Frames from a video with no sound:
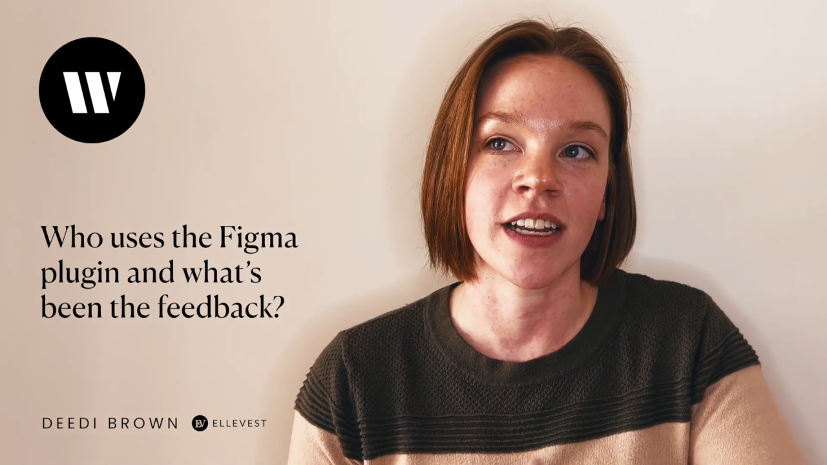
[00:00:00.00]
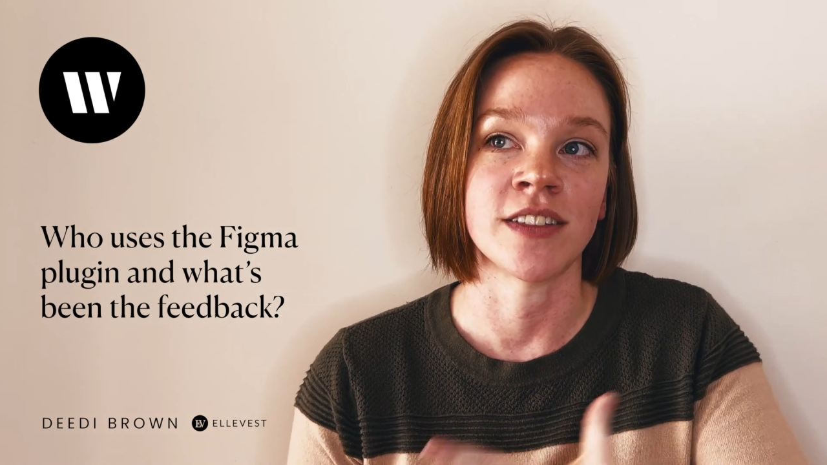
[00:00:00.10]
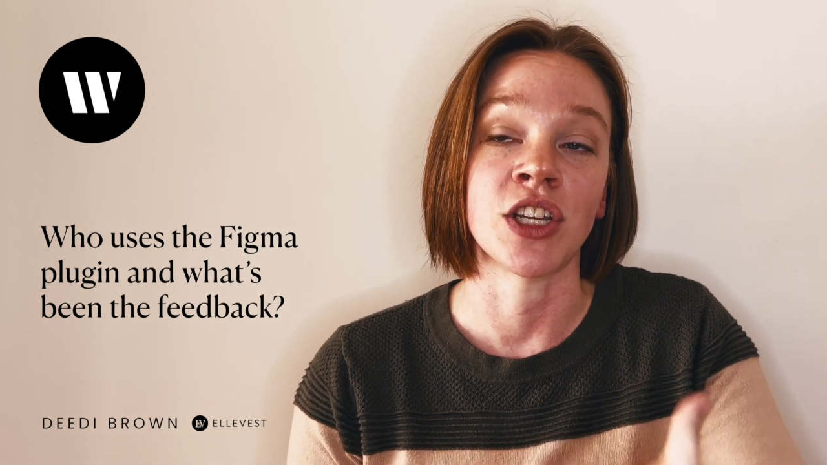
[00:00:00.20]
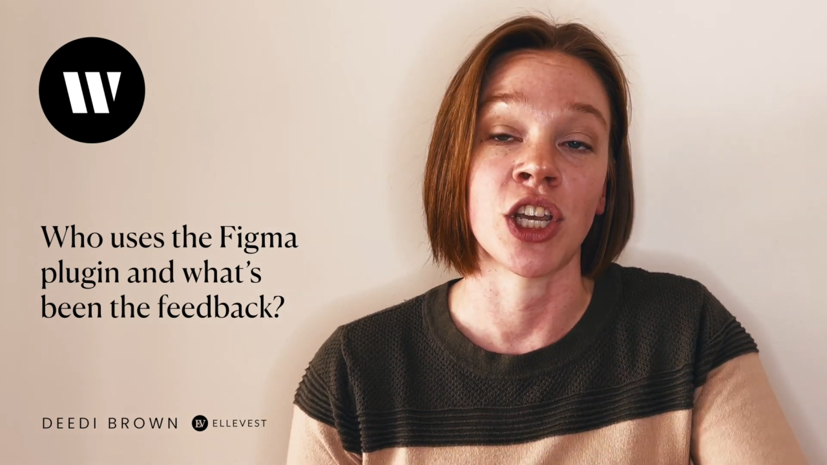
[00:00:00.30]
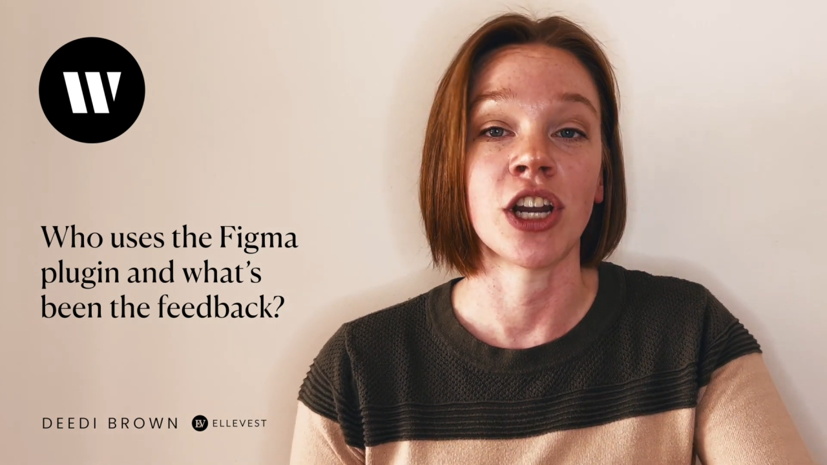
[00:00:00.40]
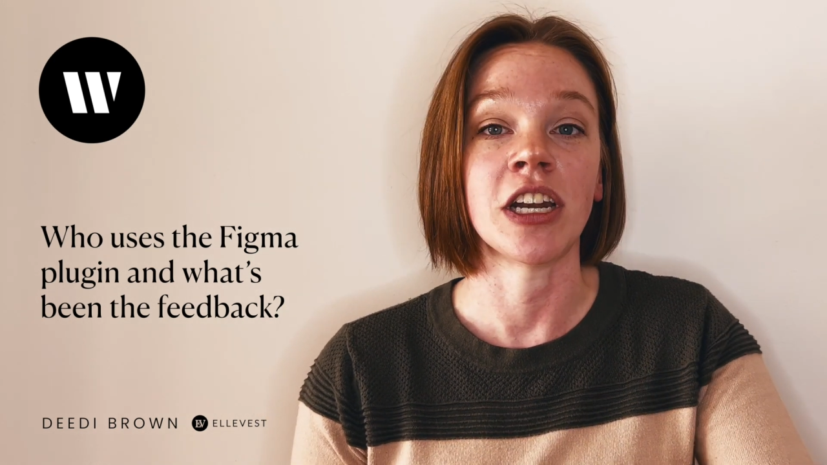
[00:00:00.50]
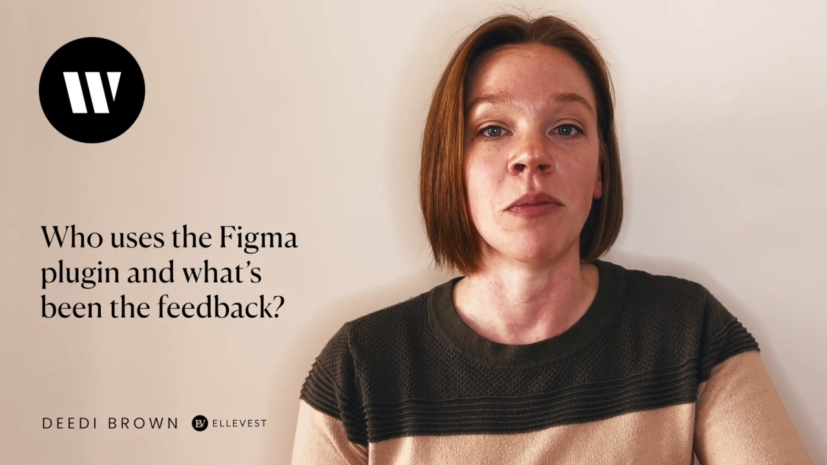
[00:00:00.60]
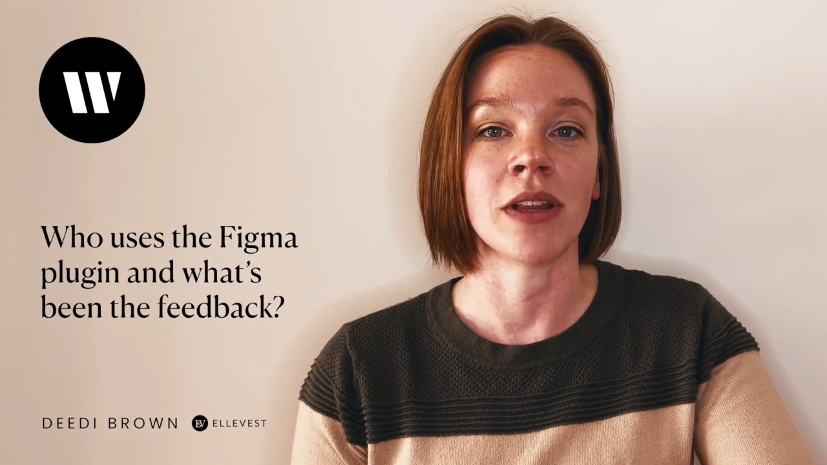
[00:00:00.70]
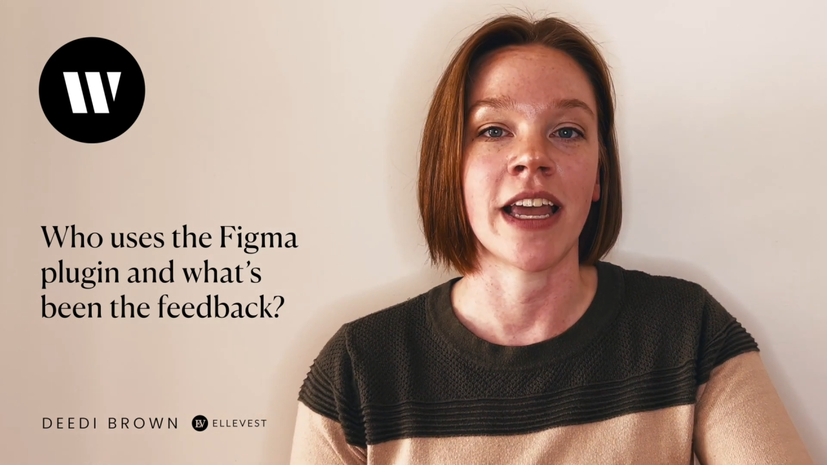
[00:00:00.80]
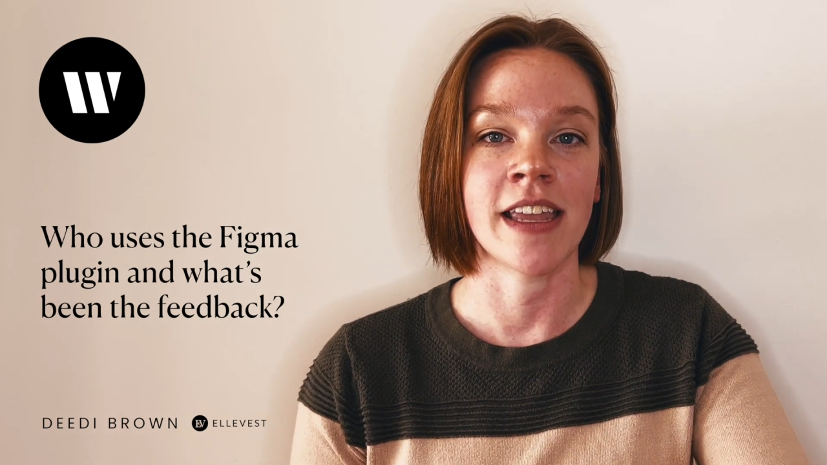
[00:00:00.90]
security
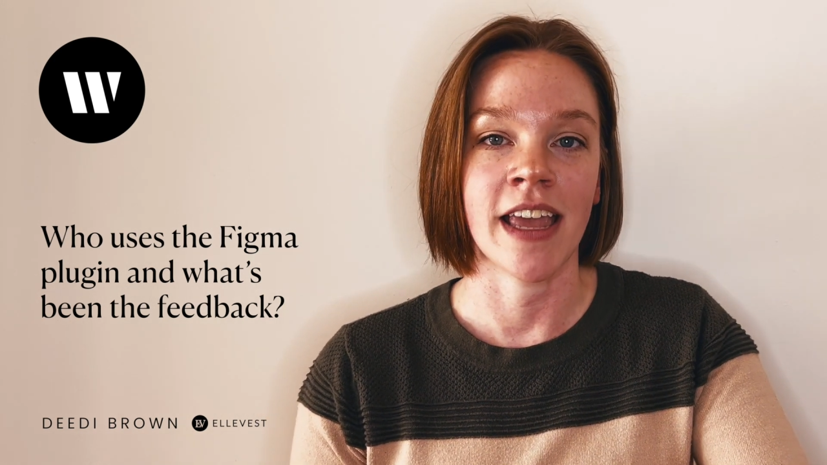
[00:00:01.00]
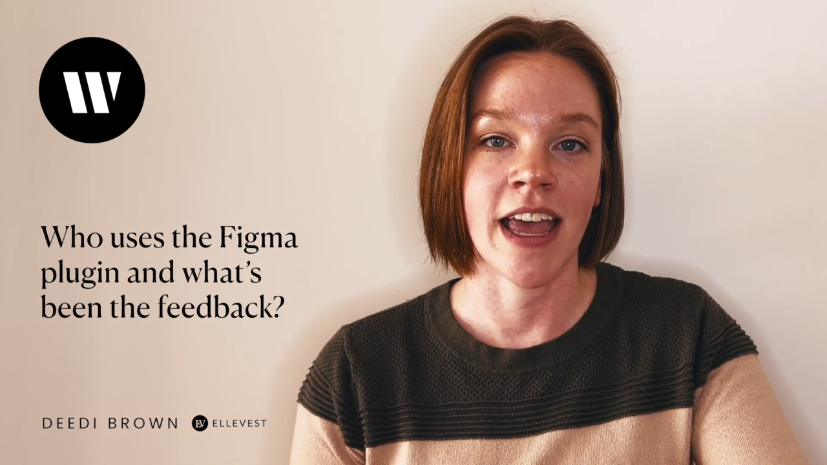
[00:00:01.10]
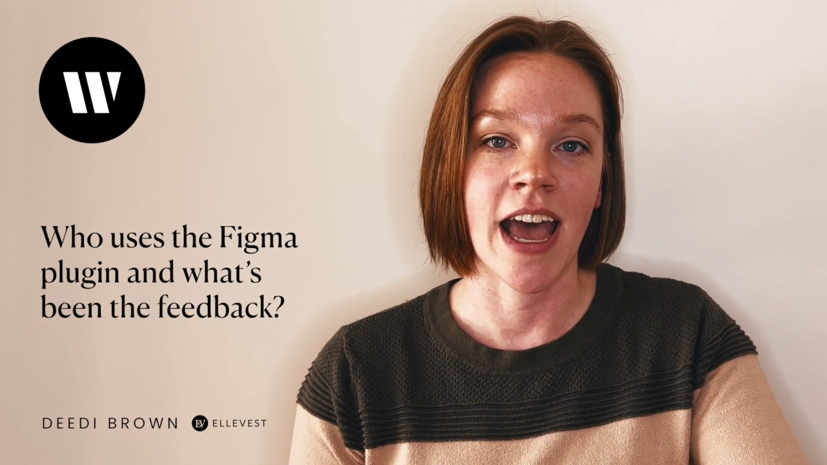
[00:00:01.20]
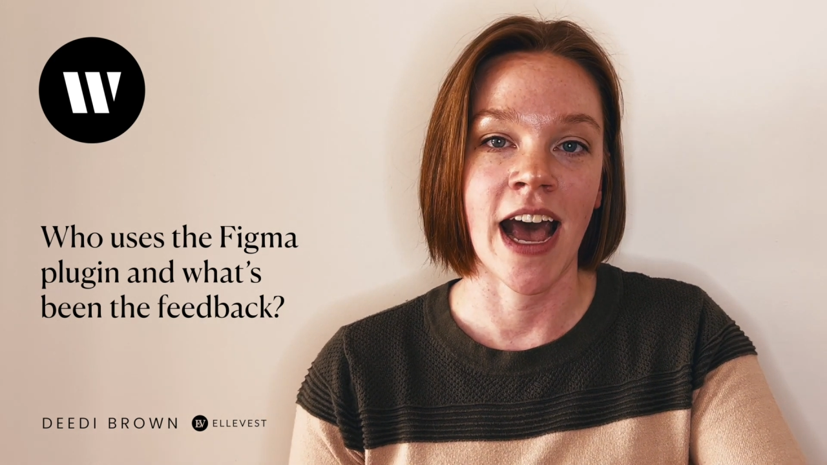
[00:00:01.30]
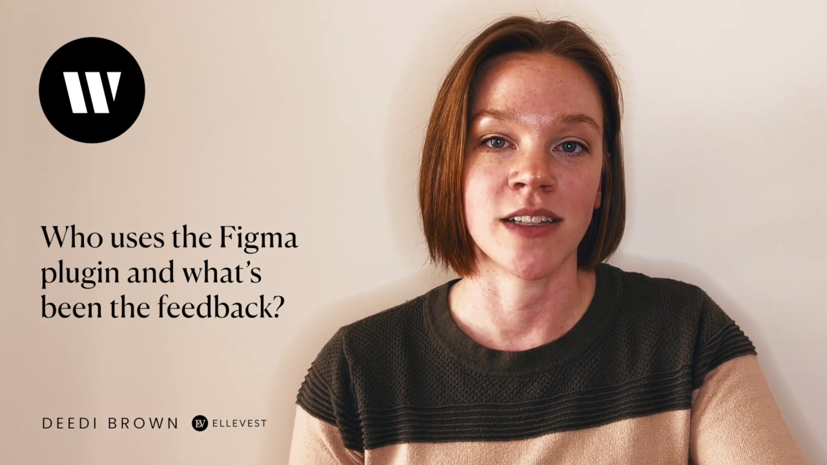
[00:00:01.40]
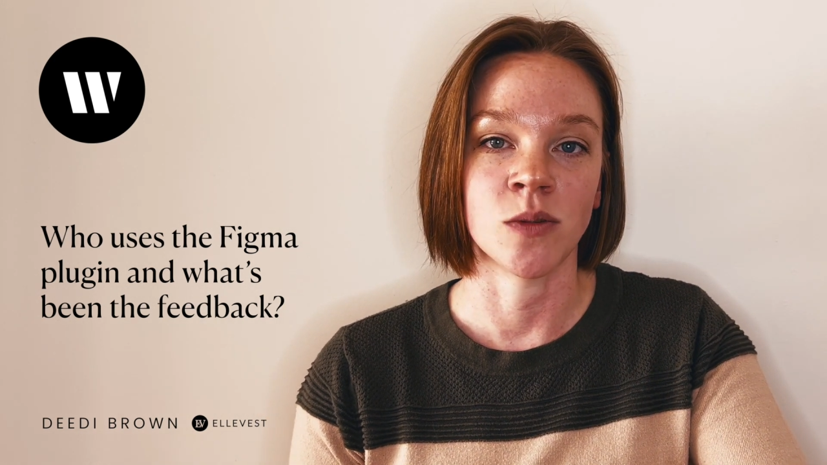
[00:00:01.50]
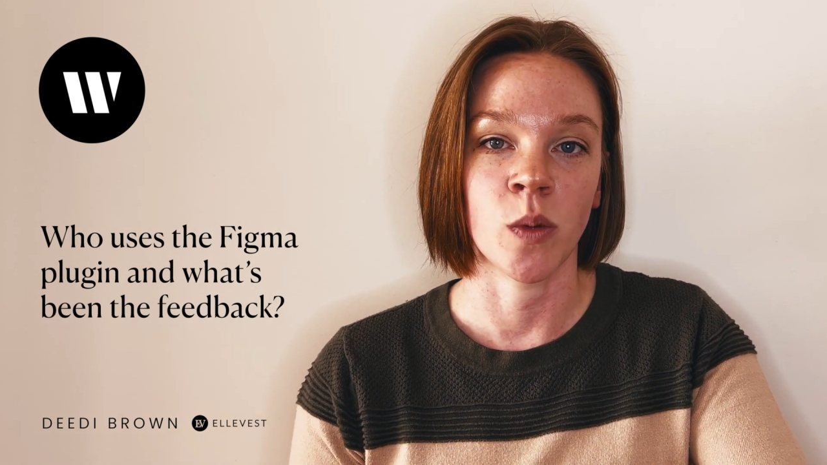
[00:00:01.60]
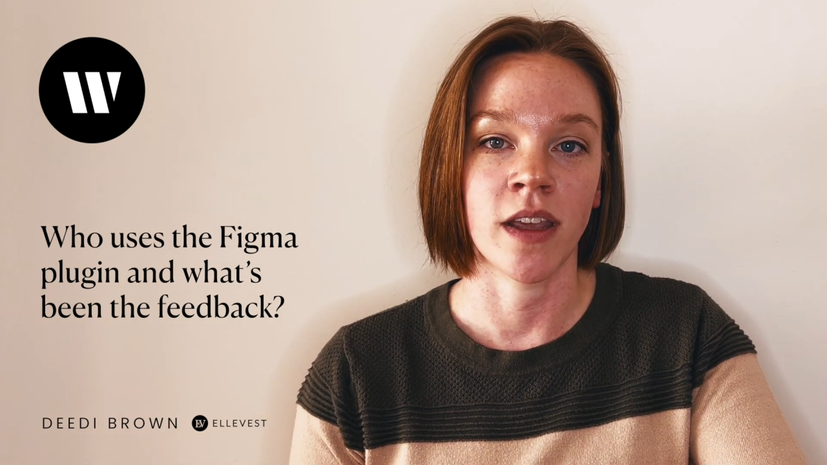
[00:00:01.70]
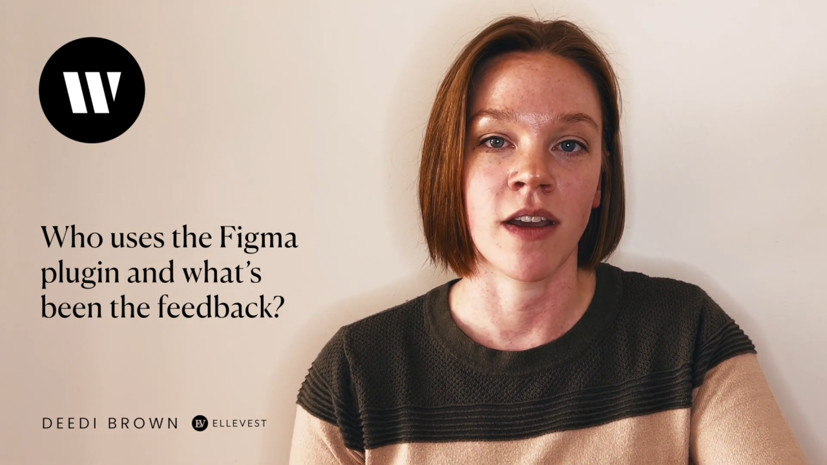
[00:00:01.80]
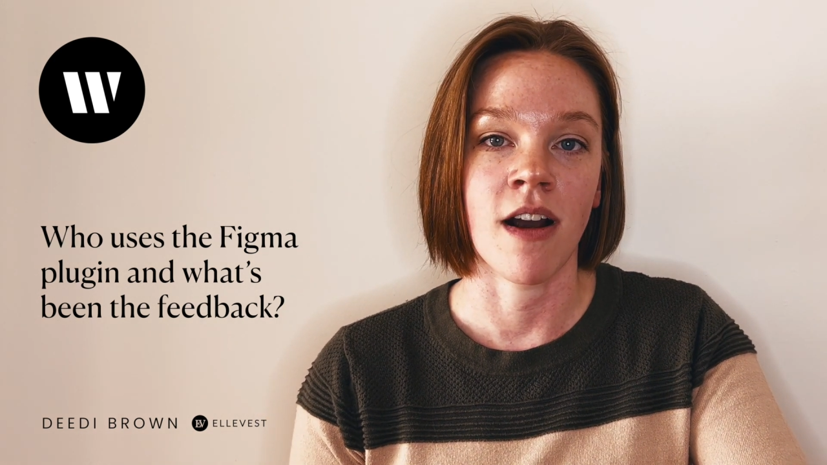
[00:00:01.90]
blanket as
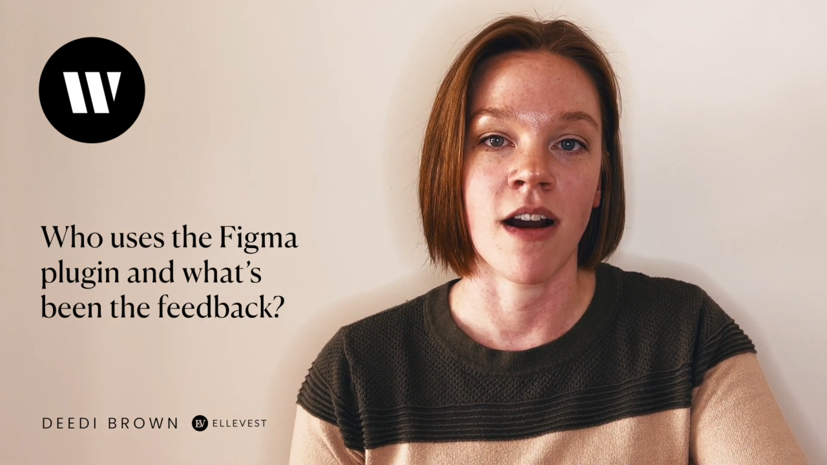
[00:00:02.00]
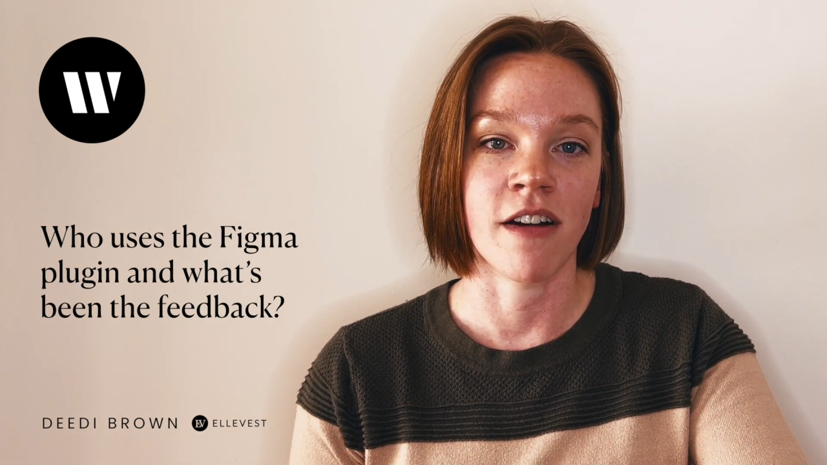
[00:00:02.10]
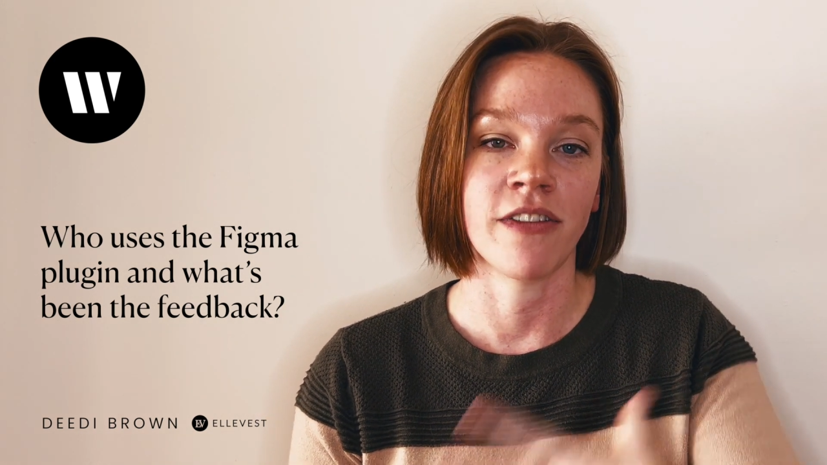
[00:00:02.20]
we are